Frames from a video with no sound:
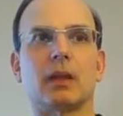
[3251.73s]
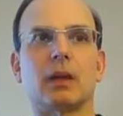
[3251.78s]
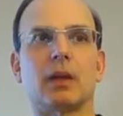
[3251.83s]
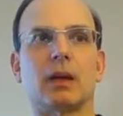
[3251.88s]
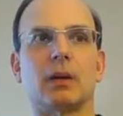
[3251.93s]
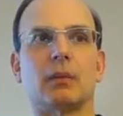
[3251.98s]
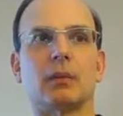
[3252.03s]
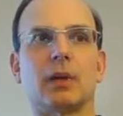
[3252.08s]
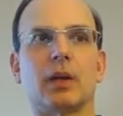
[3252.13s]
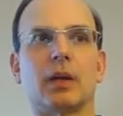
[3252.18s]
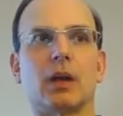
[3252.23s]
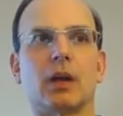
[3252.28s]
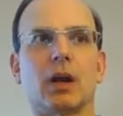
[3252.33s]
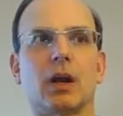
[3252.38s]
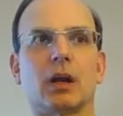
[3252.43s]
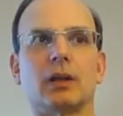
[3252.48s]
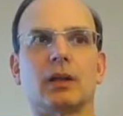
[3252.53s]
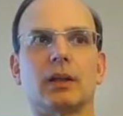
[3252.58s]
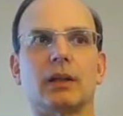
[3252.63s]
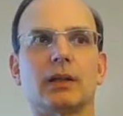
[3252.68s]
um,
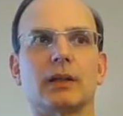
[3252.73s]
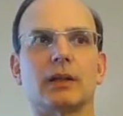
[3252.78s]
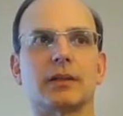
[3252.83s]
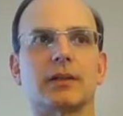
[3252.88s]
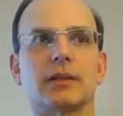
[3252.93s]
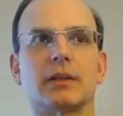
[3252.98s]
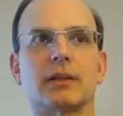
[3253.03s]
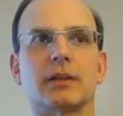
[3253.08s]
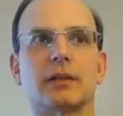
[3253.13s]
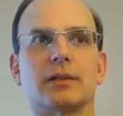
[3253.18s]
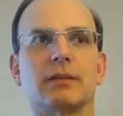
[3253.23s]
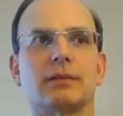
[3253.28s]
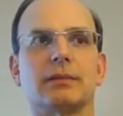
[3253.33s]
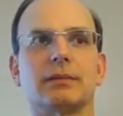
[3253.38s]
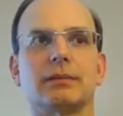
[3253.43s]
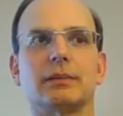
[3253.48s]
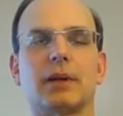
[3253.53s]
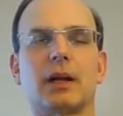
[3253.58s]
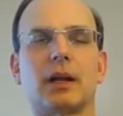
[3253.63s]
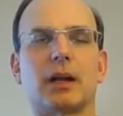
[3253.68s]
regardless of
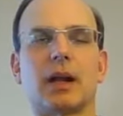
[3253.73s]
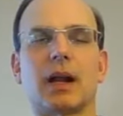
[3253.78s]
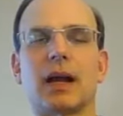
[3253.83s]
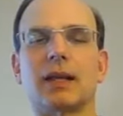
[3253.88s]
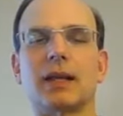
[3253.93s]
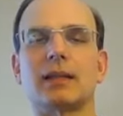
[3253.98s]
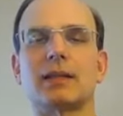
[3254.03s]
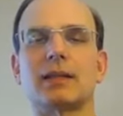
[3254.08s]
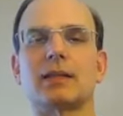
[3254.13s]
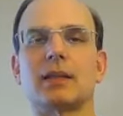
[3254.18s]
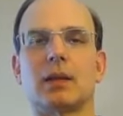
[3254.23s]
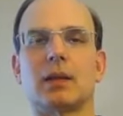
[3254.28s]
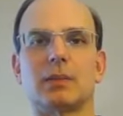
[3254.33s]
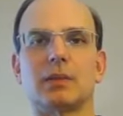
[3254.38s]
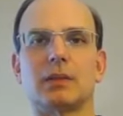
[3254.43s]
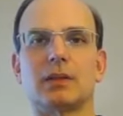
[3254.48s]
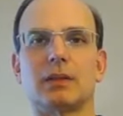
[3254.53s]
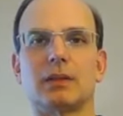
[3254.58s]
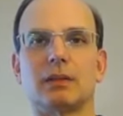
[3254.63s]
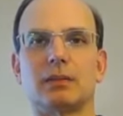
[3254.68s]
our
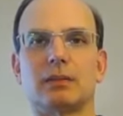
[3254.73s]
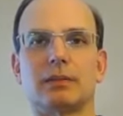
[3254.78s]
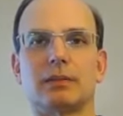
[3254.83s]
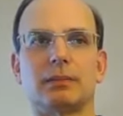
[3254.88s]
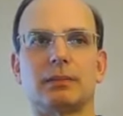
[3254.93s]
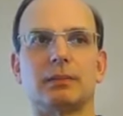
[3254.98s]
concepts of